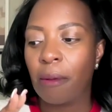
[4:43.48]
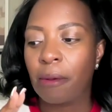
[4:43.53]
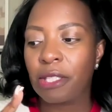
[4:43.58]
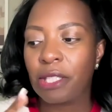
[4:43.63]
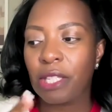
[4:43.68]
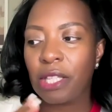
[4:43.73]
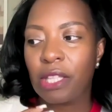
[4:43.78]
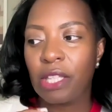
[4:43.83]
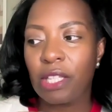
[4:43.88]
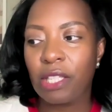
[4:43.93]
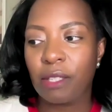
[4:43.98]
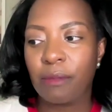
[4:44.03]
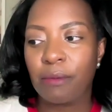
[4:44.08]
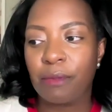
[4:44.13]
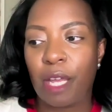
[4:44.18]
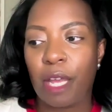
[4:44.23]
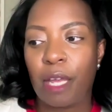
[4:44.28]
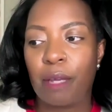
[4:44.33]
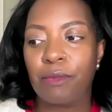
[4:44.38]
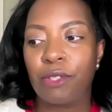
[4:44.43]
Because I think
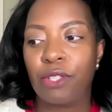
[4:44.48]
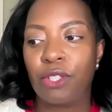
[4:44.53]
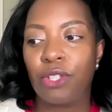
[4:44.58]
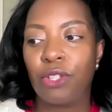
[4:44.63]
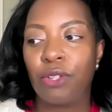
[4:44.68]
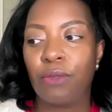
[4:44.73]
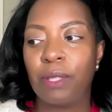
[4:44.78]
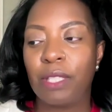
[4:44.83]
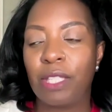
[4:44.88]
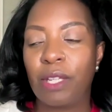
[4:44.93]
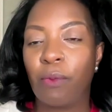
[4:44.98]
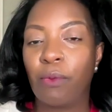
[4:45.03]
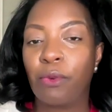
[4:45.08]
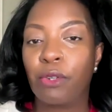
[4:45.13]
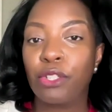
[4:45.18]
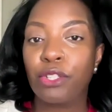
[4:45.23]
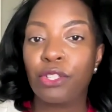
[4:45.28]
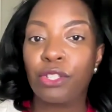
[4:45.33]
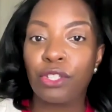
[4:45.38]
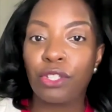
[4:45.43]
sometimes too, is that
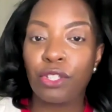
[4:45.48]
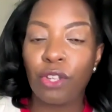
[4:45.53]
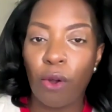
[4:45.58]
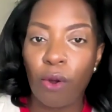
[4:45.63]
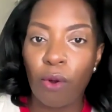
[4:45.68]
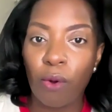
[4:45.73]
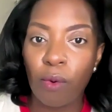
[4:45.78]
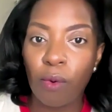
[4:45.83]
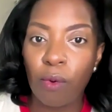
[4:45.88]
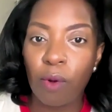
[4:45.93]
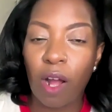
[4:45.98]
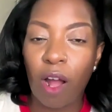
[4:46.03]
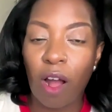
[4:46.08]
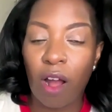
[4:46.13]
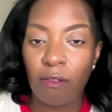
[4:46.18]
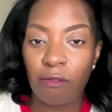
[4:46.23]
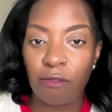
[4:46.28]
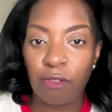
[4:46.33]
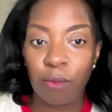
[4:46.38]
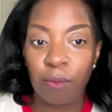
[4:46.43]
we're so
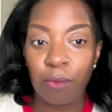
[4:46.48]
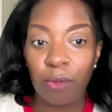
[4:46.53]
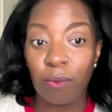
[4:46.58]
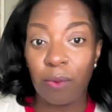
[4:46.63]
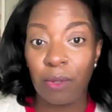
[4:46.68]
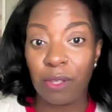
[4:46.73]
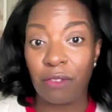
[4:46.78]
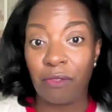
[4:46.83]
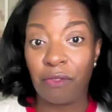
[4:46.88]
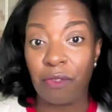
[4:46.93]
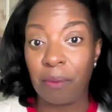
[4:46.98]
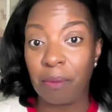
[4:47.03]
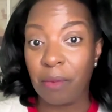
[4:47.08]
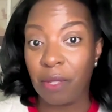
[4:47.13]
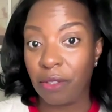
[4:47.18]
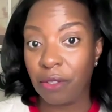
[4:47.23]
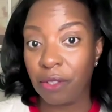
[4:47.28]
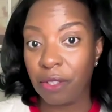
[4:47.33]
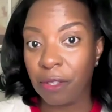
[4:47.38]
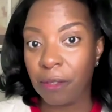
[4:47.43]
comfortable with the
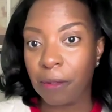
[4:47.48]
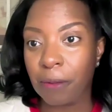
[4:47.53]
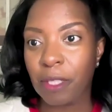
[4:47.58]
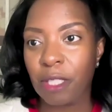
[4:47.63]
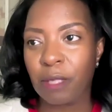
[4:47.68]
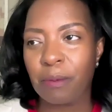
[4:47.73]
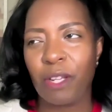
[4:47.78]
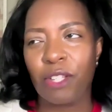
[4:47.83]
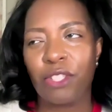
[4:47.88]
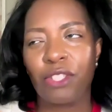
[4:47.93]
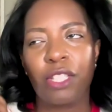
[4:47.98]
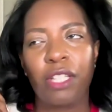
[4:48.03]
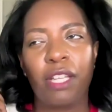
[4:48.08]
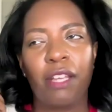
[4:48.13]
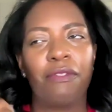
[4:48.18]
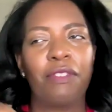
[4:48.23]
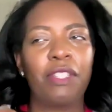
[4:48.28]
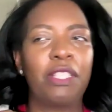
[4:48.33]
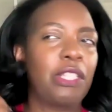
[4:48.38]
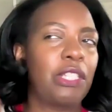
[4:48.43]
familiar,
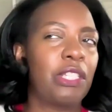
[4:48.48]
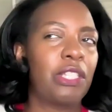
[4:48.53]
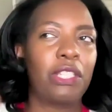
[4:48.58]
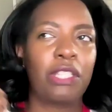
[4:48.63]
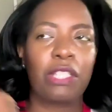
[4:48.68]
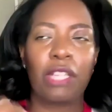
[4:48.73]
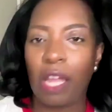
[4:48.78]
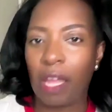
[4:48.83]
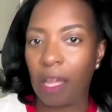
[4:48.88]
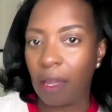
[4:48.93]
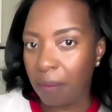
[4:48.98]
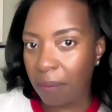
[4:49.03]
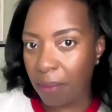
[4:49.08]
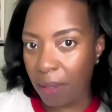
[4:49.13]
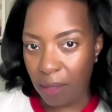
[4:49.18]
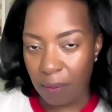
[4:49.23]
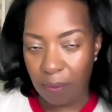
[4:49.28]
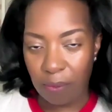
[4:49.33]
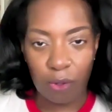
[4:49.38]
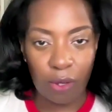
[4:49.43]
especially if it's the same
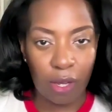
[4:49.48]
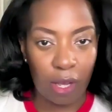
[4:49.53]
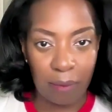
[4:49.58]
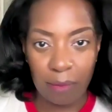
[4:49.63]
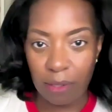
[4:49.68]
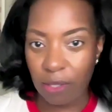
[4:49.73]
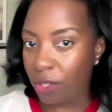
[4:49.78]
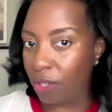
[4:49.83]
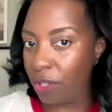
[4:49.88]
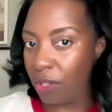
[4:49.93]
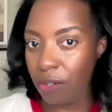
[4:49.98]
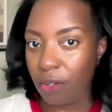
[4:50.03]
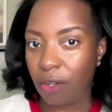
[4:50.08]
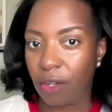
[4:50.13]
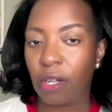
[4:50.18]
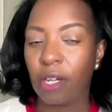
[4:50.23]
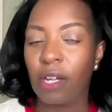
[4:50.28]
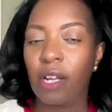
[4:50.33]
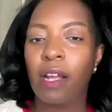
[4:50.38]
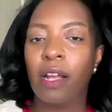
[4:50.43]
people coming to
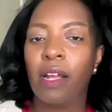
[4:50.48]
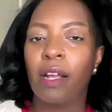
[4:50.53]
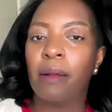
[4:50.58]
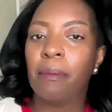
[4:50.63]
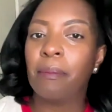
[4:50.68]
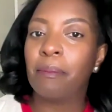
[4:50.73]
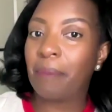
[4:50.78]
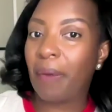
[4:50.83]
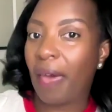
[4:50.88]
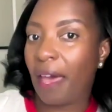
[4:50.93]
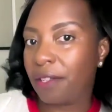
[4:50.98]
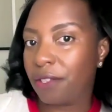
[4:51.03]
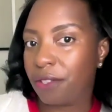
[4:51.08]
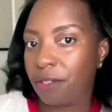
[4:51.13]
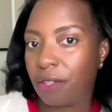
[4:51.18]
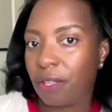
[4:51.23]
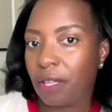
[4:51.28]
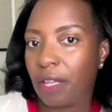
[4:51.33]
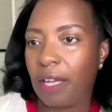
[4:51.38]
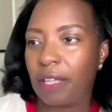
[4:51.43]
your
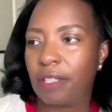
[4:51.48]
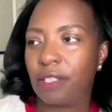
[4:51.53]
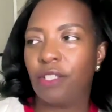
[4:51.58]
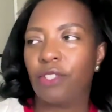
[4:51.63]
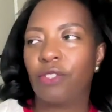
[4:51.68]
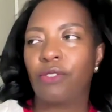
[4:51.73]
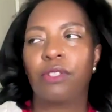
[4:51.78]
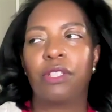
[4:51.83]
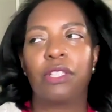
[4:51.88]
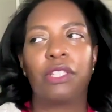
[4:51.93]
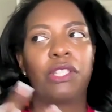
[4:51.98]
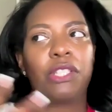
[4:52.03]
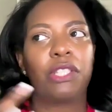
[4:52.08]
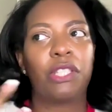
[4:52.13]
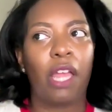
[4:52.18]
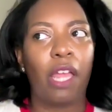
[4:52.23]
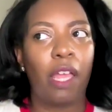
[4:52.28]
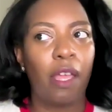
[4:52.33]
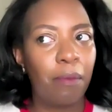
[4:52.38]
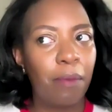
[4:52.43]
master classes or the
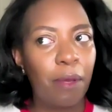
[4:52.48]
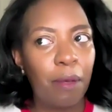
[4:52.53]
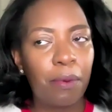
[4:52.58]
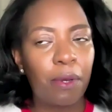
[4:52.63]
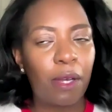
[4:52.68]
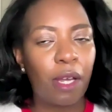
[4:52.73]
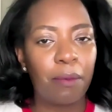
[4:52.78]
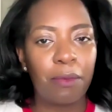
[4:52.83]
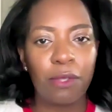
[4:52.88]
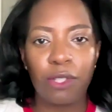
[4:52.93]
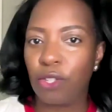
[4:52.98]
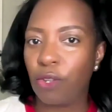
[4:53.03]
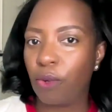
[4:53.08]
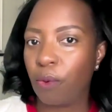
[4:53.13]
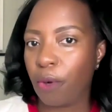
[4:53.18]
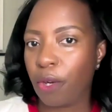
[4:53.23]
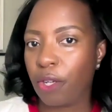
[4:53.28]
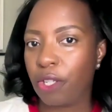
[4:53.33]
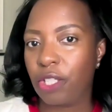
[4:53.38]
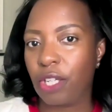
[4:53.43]
same people coming to
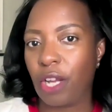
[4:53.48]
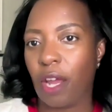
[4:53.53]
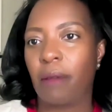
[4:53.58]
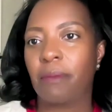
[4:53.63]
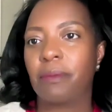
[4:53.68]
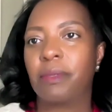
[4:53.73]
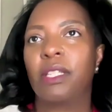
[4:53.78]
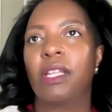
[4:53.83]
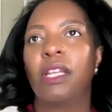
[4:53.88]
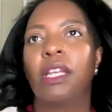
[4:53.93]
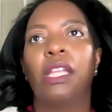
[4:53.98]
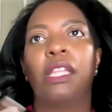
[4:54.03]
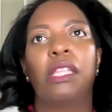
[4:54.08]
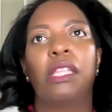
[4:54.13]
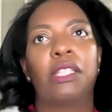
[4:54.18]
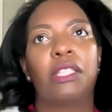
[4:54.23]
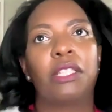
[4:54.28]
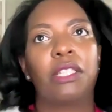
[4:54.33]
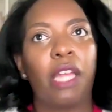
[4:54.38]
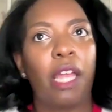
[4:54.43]
your workshops,
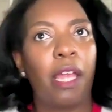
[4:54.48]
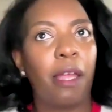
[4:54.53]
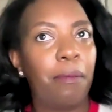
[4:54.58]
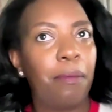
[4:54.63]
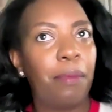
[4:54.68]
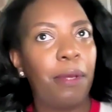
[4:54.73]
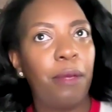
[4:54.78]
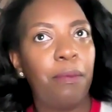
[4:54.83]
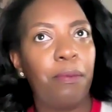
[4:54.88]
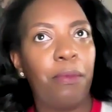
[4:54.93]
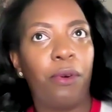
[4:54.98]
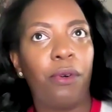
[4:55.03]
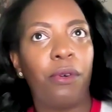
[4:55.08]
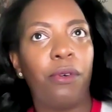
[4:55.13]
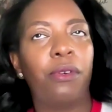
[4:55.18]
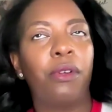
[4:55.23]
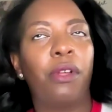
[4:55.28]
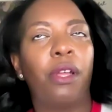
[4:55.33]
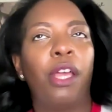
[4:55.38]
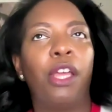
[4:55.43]
the same
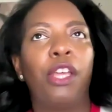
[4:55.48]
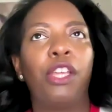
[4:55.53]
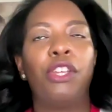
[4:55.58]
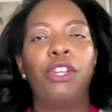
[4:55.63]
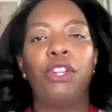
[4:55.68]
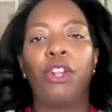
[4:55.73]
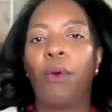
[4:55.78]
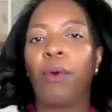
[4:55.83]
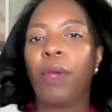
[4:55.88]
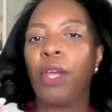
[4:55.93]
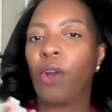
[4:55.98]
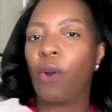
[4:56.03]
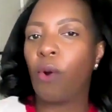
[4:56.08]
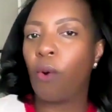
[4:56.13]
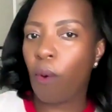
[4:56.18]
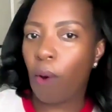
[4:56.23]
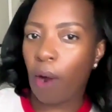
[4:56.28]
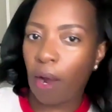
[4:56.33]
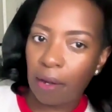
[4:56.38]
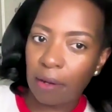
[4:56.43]
people, you know,
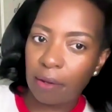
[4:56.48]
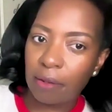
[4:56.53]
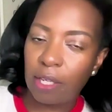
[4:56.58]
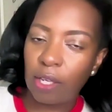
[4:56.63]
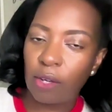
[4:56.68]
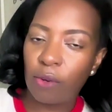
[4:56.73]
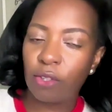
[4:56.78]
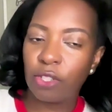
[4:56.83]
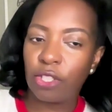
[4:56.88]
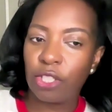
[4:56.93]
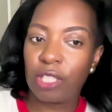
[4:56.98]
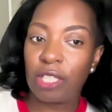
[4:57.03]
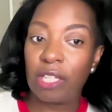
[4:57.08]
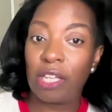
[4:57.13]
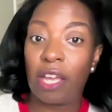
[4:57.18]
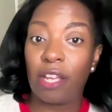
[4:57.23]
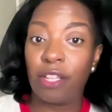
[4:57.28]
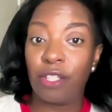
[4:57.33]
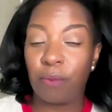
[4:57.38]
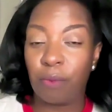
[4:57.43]
inquiring or just
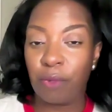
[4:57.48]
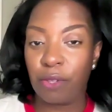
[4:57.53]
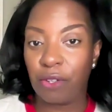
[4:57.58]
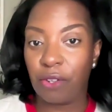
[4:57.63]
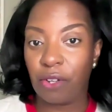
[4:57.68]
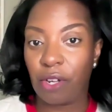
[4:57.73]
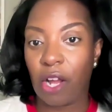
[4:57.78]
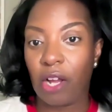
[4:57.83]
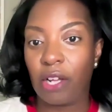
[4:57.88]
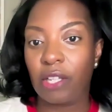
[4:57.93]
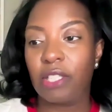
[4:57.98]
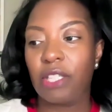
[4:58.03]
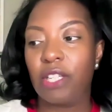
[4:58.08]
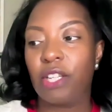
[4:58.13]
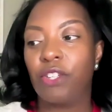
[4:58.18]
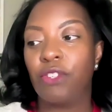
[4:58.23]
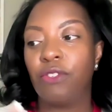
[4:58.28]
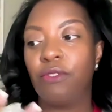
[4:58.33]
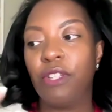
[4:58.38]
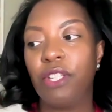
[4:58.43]
engaging with your
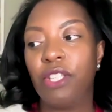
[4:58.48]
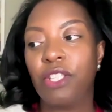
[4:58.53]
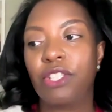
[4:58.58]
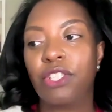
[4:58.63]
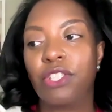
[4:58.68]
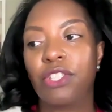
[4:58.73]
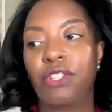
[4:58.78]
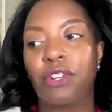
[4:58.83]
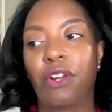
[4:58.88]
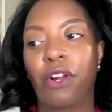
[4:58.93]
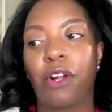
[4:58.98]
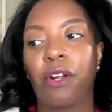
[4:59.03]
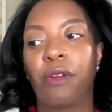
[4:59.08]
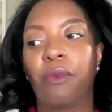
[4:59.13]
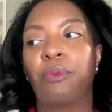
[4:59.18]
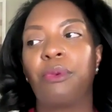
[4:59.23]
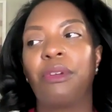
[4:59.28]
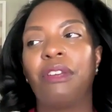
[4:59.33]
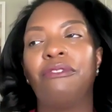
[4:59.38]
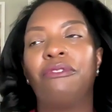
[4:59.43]
content. You need to
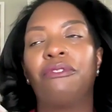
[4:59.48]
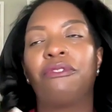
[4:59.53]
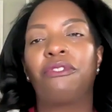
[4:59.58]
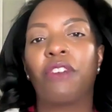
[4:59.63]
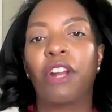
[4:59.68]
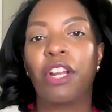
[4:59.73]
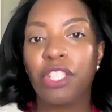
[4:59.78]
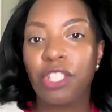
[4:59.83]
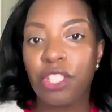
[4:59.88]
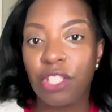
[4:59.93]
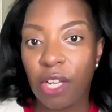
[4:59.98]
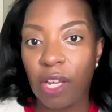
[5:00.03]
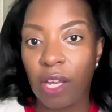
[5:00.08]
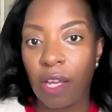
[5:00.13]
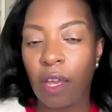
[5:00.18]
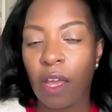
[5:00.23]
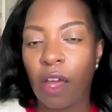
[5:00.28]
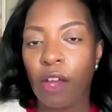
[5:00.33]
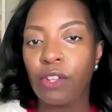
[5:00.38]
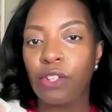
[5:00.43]
start
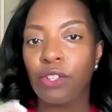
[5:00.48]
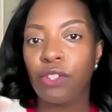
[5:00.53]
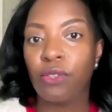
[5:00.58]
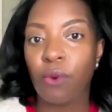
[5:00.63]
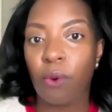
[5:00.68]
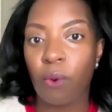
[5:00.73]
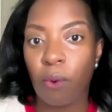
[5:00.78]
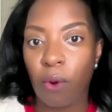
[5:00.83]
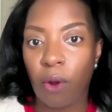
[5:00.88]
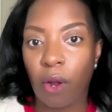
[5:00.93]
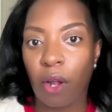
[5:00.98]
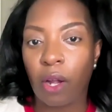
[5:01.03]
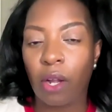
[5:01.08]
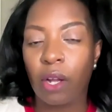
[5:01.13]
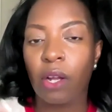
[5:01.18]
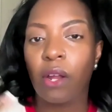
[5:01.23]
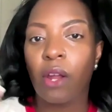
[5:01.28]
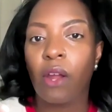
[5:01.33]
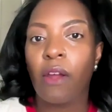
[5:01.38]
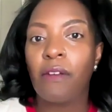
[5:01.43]
refreshing
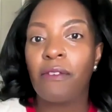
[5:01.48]
your